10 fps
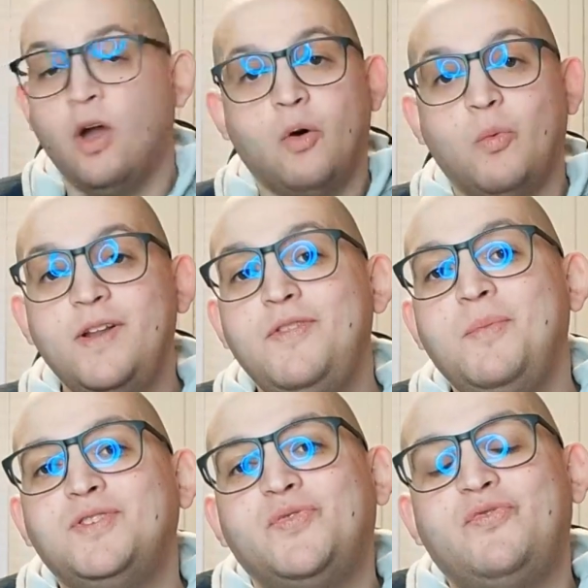One of the
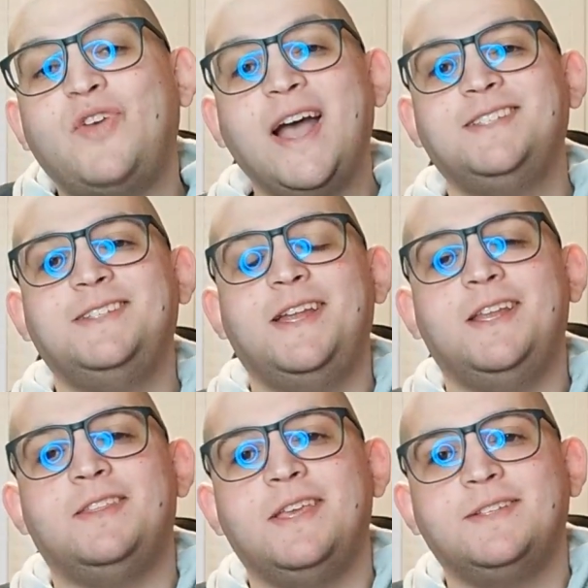most
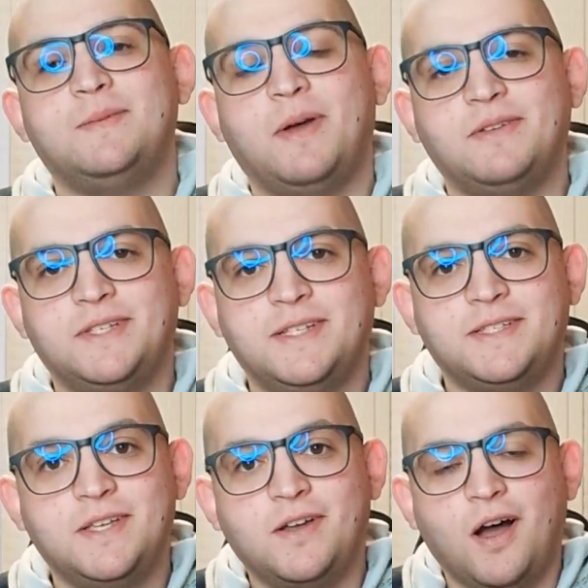fascinating things about
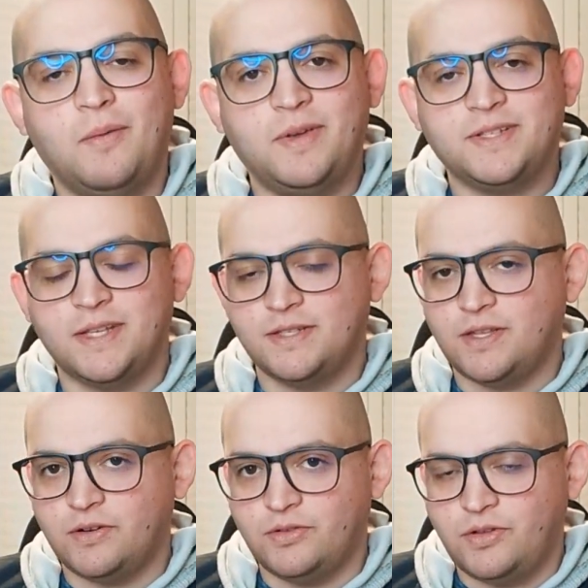DC Comics is
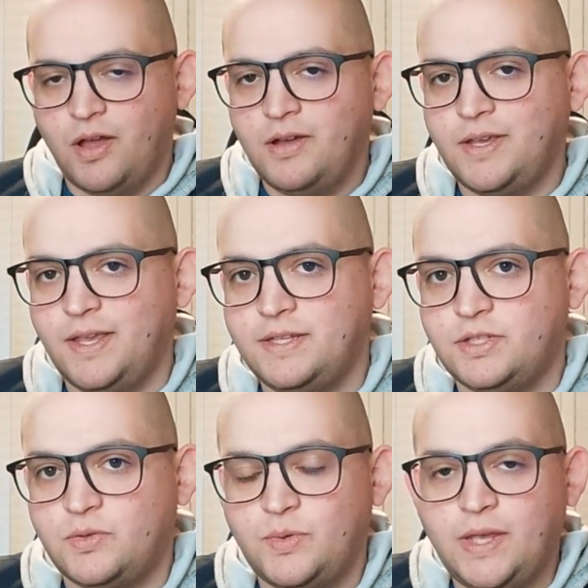their long
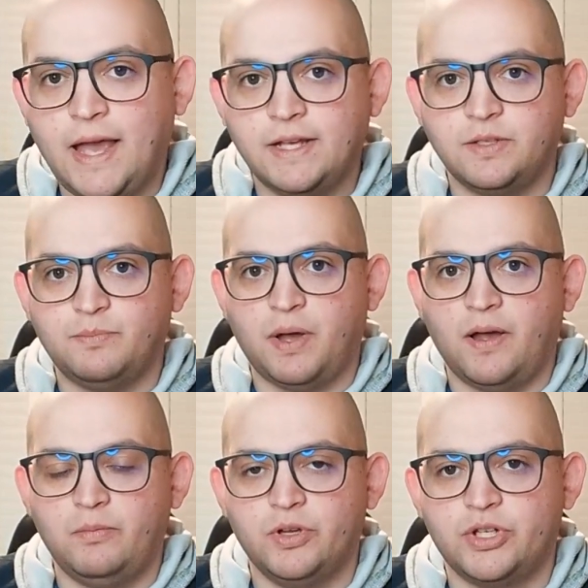history as a
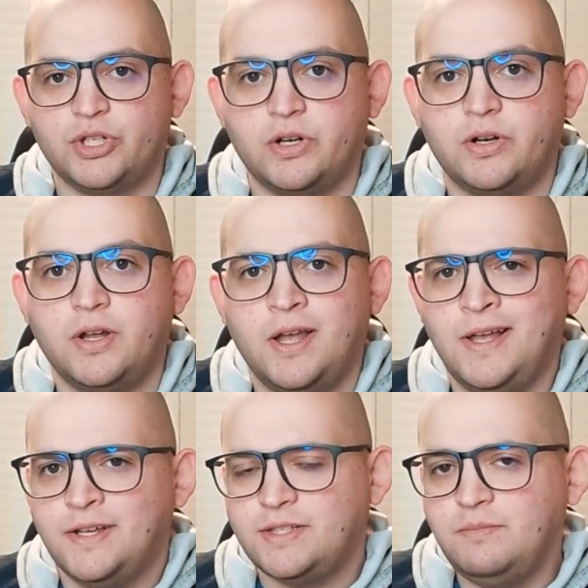publisher.
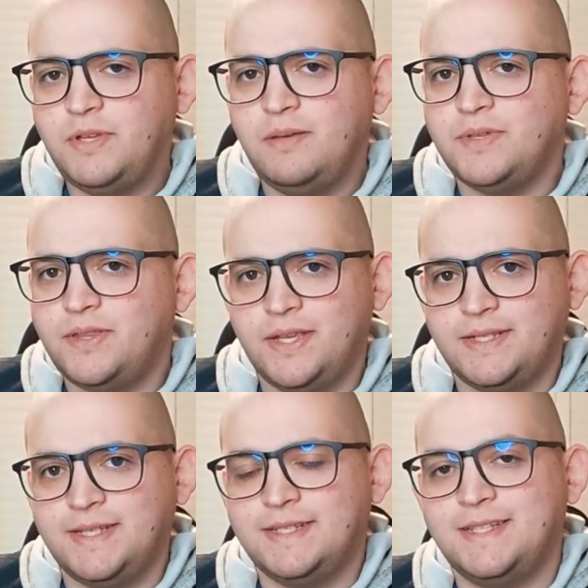Sometimes I think
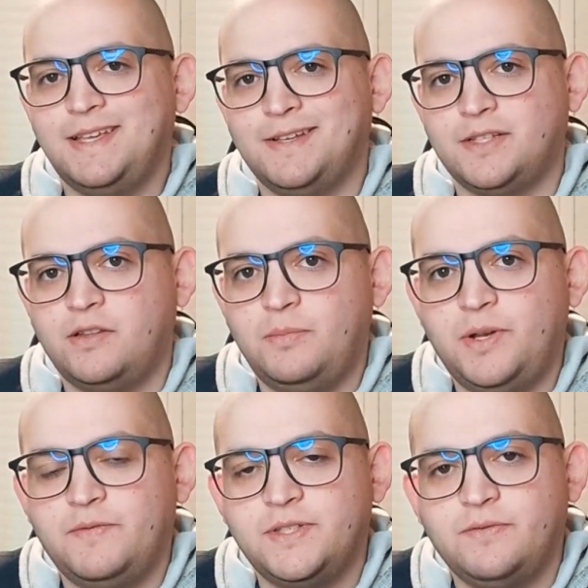DC has a little bit
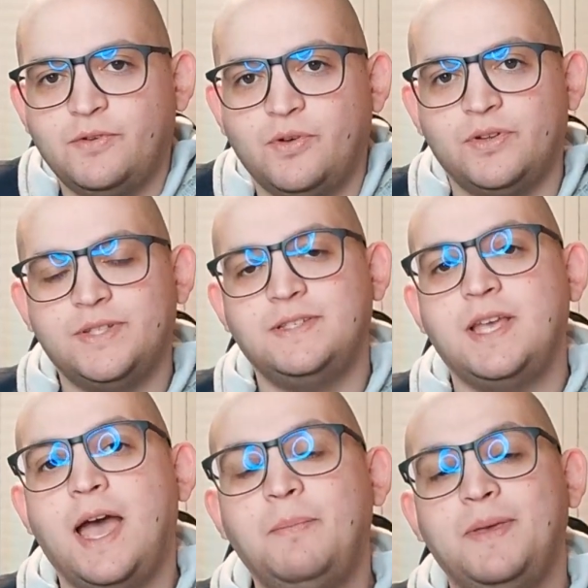of a difficulty
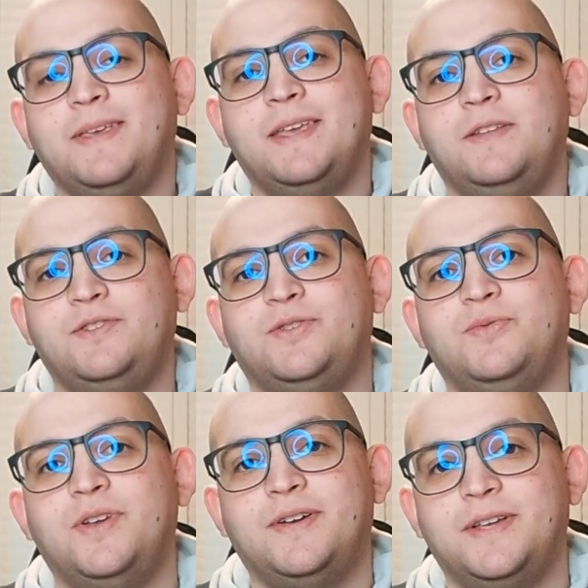tapping into
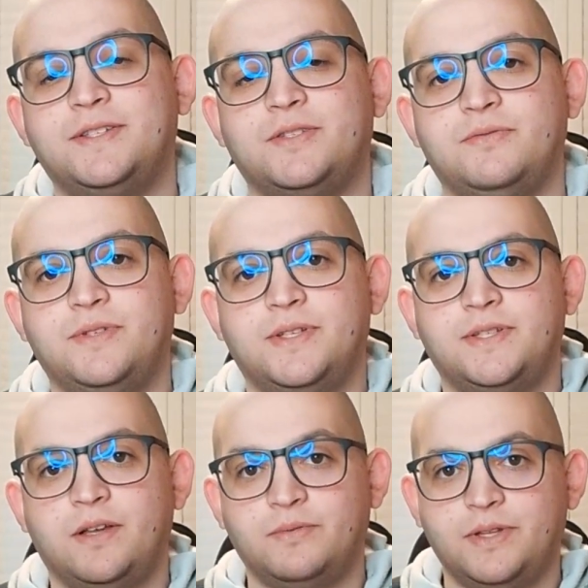their history to
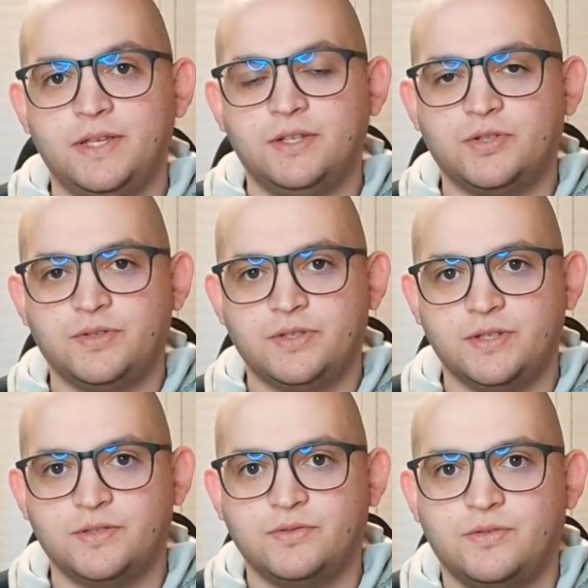tell really interesting
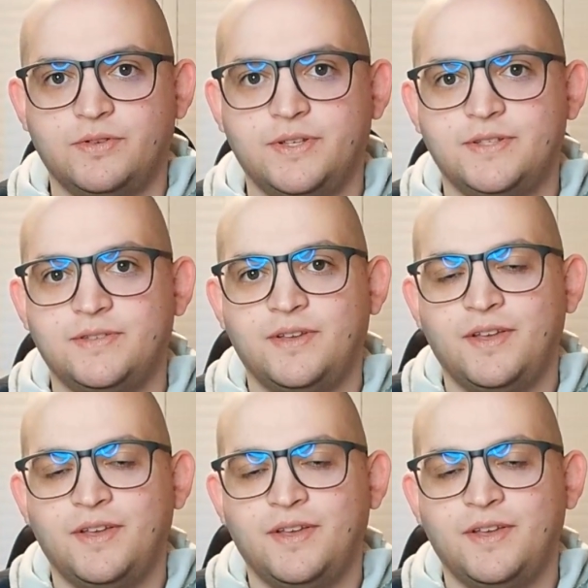stories.